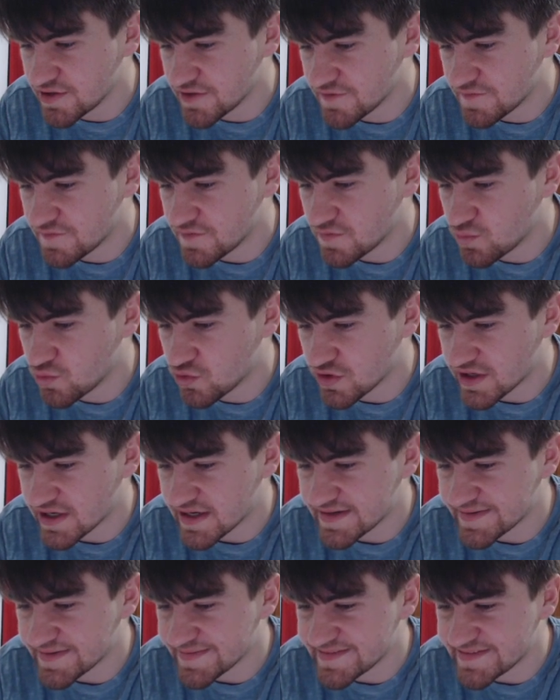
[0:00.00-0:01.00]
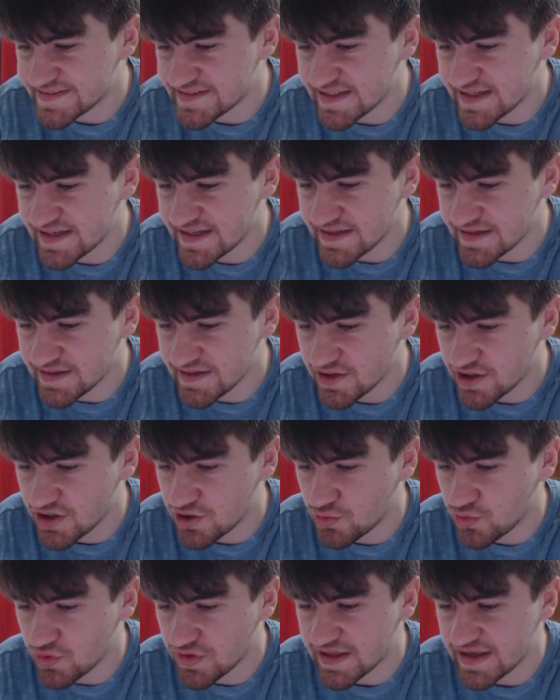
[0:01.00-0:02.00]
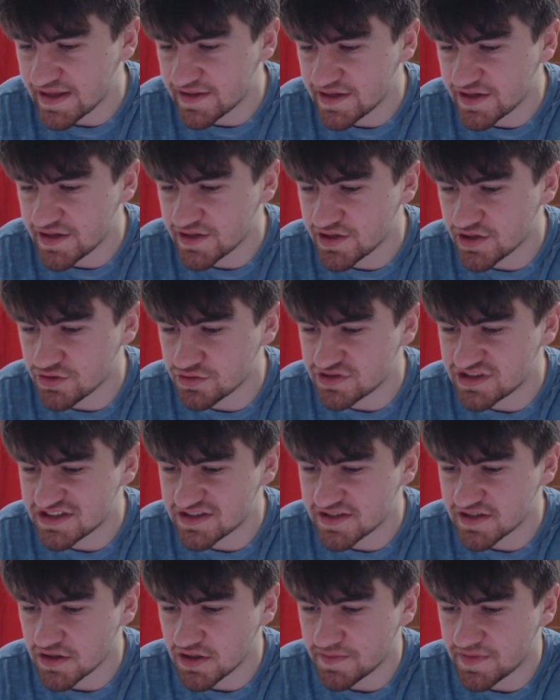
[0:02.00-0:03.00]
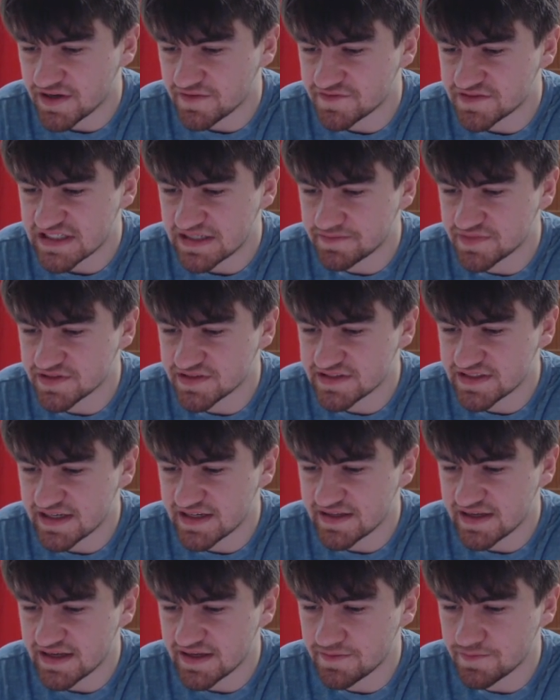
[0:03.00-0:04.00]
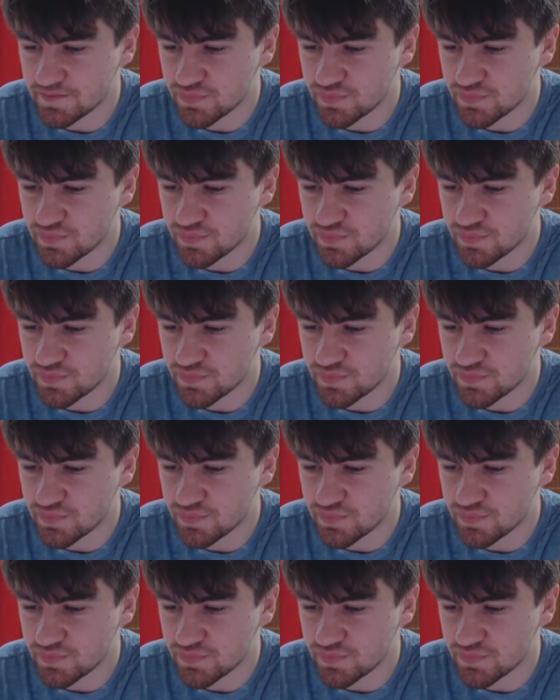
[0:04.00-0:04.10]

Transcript: from what I can see, with Elliot Yeo still above 10% and